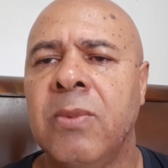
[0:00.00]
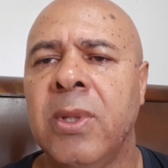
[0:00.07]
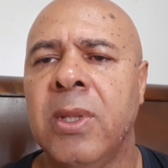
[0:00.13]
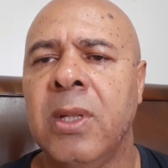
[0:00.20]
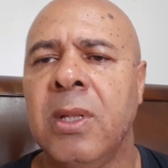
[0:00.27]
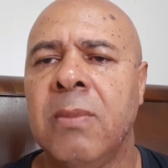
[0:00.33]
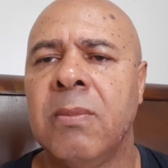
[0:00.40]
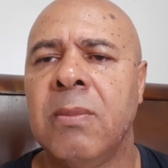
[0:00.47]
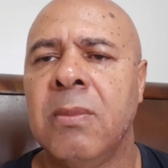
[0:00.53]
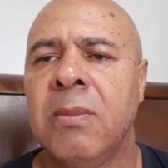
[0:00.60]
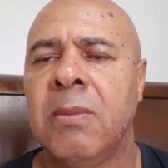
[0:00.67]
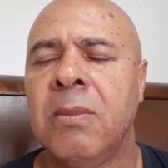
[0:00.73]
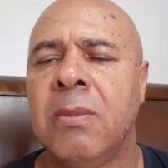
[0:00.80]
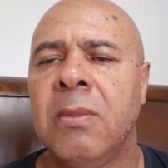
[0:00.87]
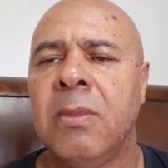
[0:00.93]
him
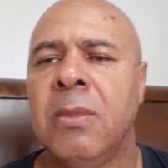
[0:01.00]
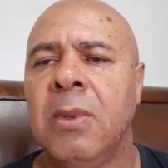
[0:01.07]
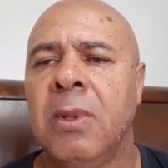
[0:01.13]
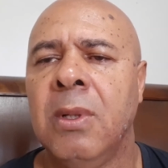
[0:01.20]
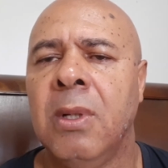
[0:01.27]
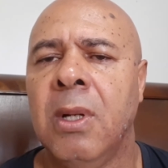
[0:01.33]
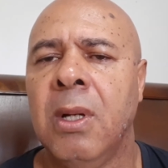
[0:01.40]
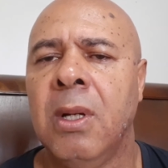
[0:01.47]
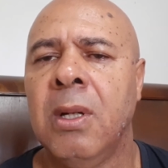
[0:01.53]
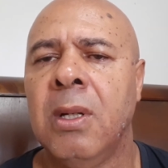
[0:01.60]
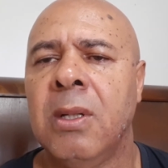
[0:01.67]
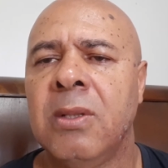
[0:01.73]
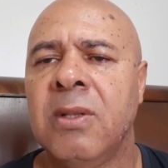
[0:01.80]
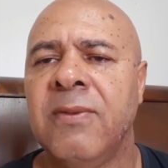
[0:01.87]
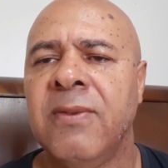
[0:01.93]

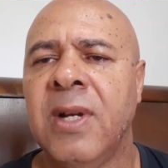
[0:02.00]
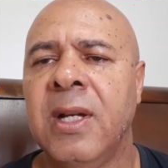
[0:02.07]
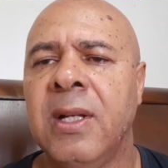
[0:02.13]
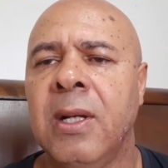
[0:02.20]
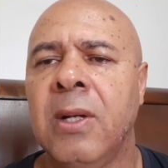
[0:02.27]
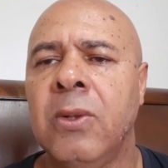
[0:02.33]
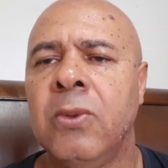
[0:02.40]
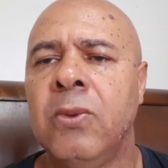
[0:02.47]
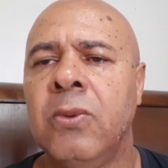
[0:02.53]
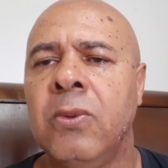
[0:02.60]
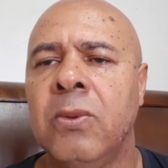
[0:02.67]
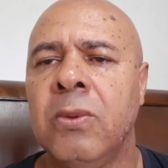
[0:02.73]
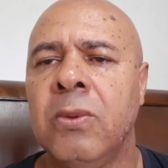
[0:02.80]
to find out who